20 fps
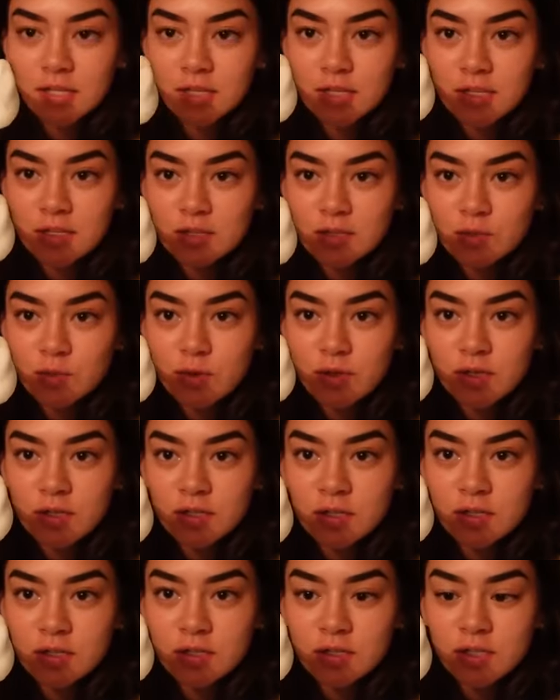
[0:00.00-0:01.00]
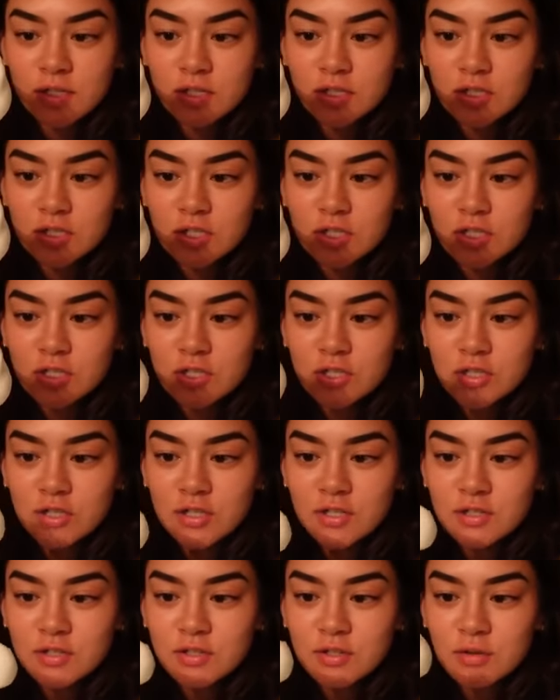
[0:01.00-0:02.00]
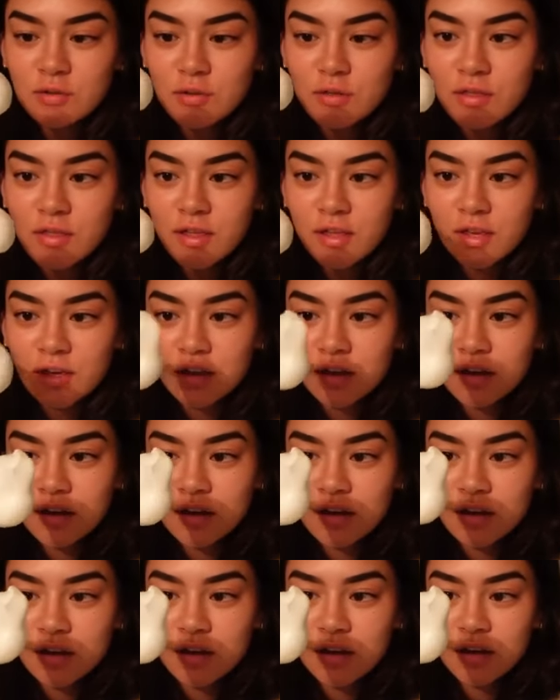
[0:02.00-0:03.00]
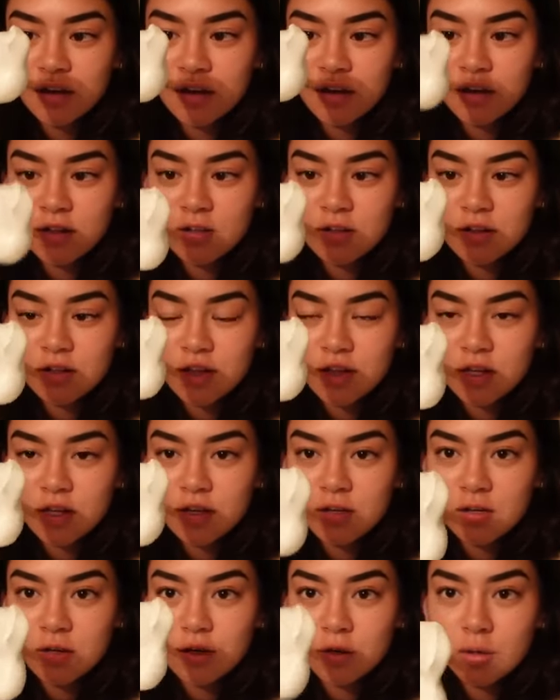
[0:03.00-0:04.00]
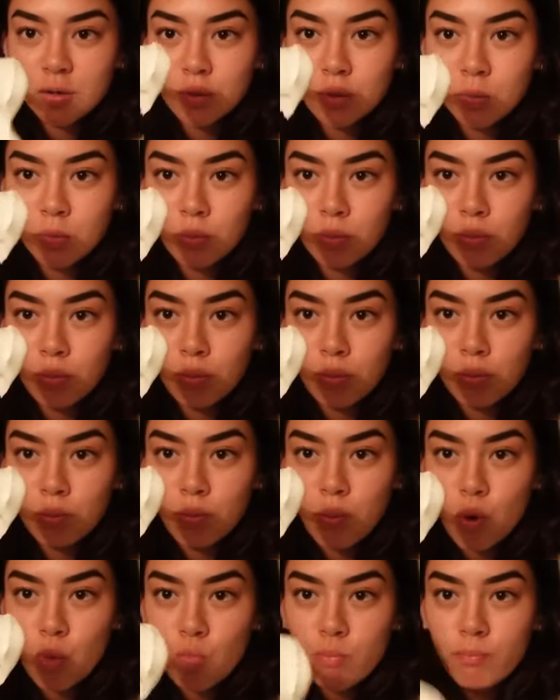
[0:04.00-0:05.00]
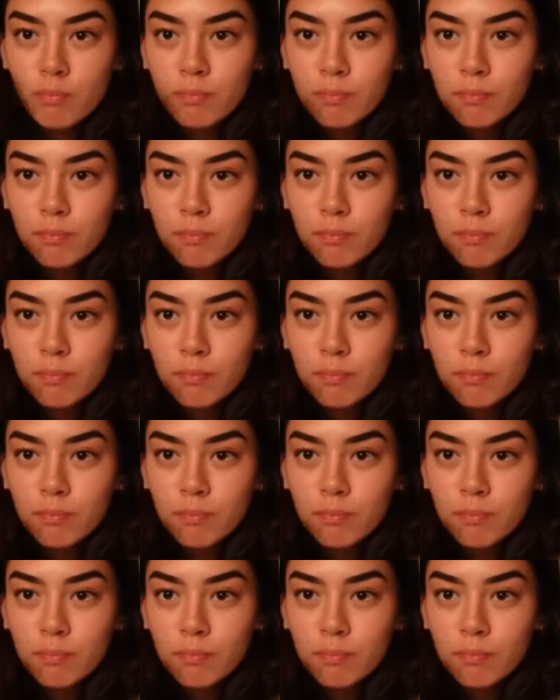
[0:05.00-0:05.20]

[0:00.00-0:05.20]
This one is just, it's so thick. Like, bloop.